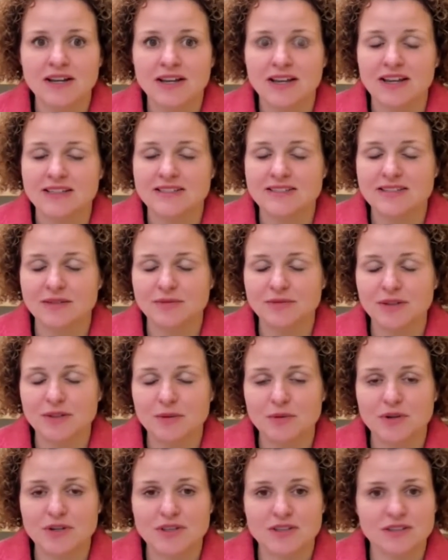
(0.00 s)
it's
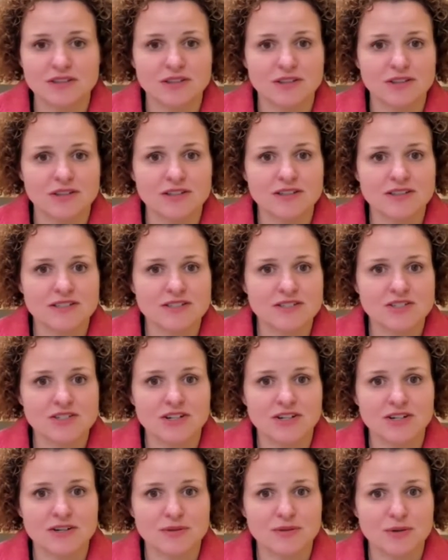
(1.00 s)
definitely worth a look this
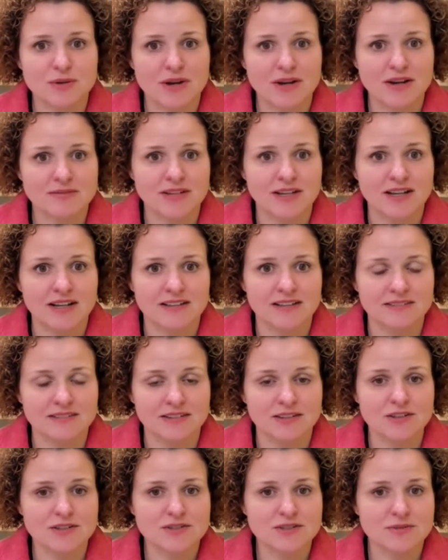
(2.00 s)
year if you have not
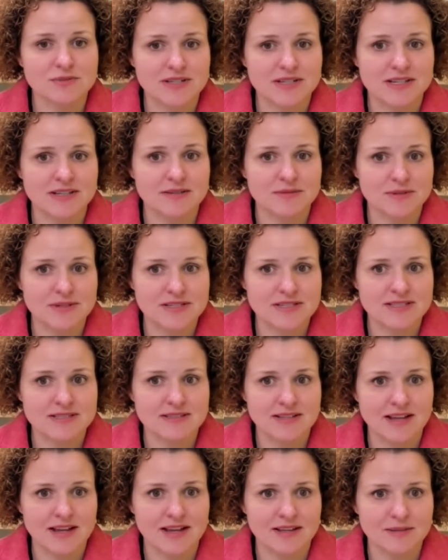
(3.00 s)
looked re in recent
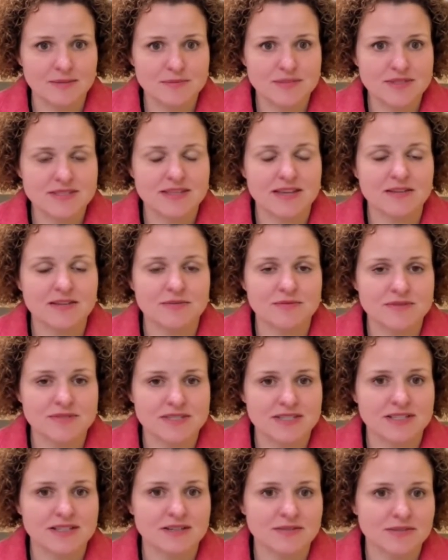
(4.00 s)
times. They've
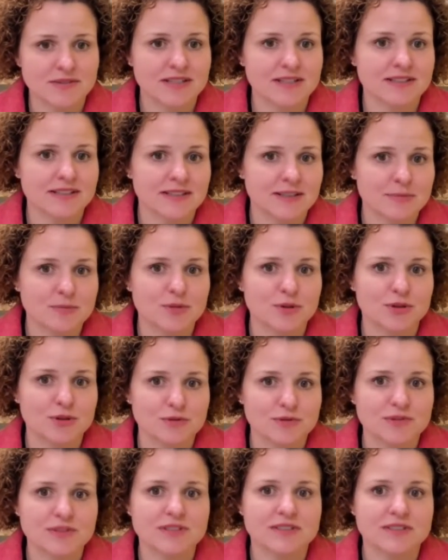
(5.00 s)
significantly improved.